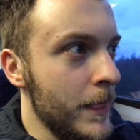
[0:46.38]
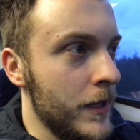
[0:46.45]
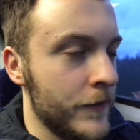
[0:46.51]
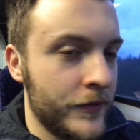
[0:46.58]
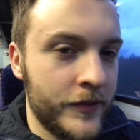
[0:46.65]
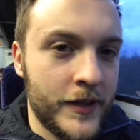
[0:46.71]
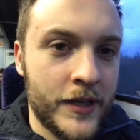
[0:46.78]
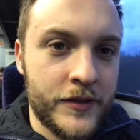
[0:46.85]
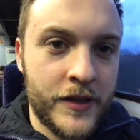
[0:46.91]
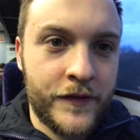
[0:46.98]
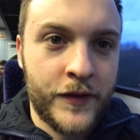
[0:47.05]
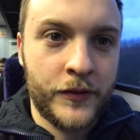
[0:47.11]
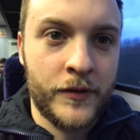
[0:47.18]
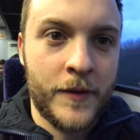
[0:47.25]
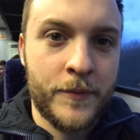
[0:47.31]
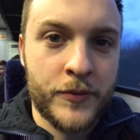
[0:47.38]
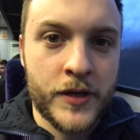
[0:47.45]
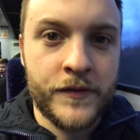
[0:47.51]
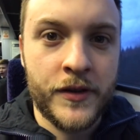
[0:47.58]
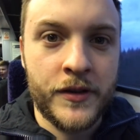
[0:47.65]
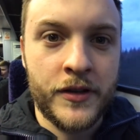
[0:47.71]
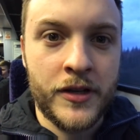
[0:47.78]
Obviously, if you saw my
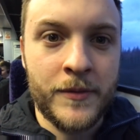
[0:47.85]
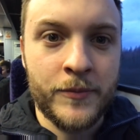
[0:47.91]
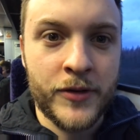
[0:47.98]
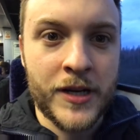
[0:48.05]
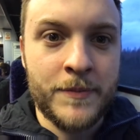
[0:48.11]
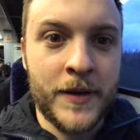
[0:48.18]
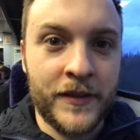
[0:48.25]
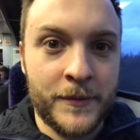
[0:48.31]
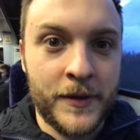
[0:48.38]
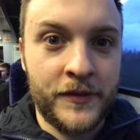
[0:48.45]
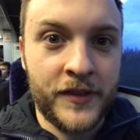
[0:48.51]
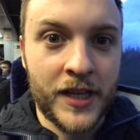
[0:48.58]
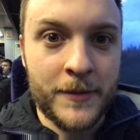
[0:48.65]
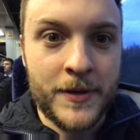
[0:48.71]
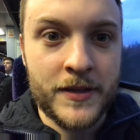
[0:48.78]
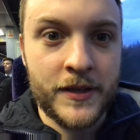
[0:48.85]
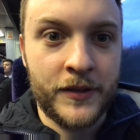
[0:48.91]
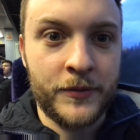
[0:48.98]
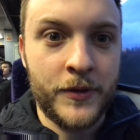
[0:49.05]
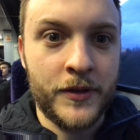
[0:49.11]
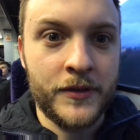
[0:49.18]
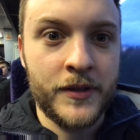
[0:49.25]
preview, you know I'm pretty pessimistic about
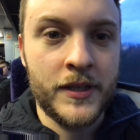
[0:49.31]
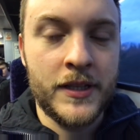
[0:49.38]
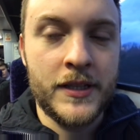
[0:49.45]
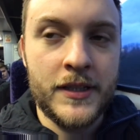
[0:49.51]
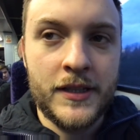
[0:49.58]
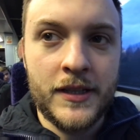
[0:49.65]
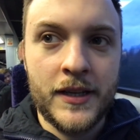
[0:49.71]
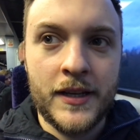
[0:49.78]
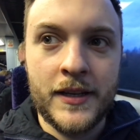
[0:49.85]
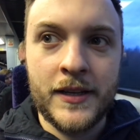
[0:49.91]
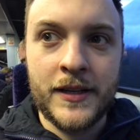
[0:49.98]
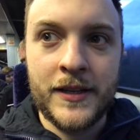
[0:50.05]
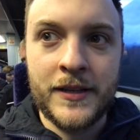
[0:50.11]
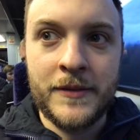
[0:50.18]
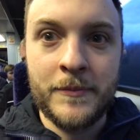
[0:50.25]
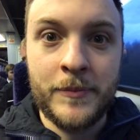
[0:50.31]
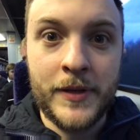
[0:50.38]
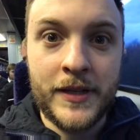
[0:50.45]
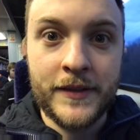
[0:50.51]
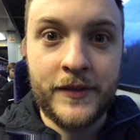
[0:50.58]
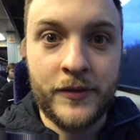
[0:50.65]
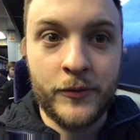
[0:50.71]
this one.
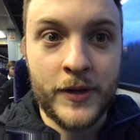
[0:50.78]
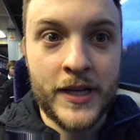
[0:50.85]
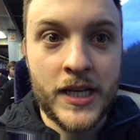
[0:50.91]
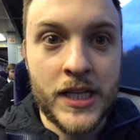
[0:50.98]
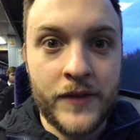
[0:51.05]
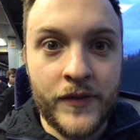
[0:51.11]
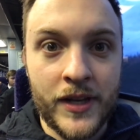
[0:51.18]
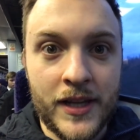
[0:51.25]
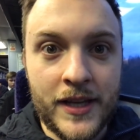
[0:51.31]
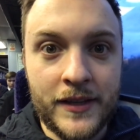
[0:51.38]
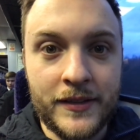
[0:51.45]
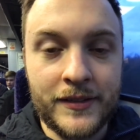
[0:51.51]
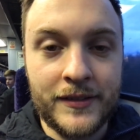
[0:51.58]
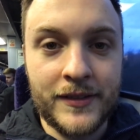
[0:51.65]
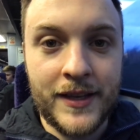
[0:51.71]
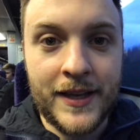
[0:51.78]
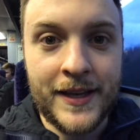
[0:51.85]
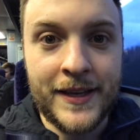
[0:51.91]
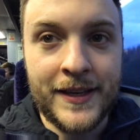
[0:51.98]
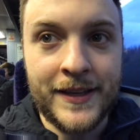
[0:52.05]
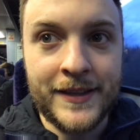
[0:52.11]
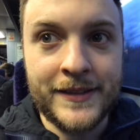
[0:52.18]
But we're here nonetheless,
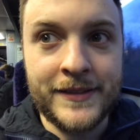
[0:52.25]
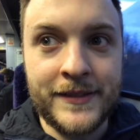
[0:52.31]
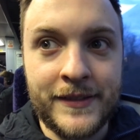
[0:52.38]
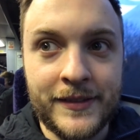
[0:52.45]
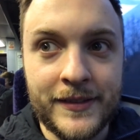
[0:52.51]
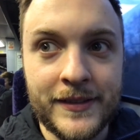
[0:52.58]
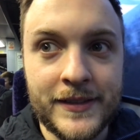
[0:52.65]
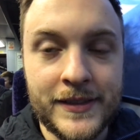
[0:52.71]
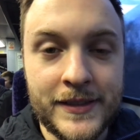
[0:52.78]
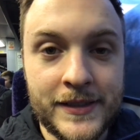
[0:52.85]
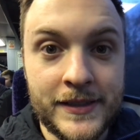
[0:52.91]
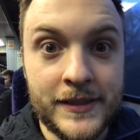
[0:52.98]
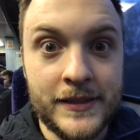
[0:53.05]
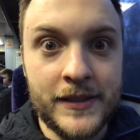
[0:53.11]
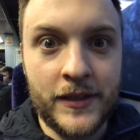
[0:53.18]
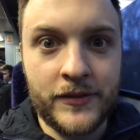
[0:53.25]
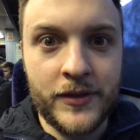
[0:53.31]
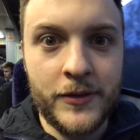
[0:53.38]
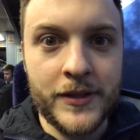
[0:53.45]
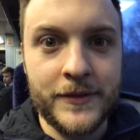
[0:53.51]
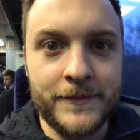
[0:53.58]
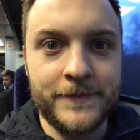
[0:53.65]
and let's
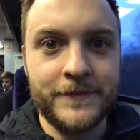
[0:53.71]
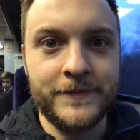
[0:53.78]
do it.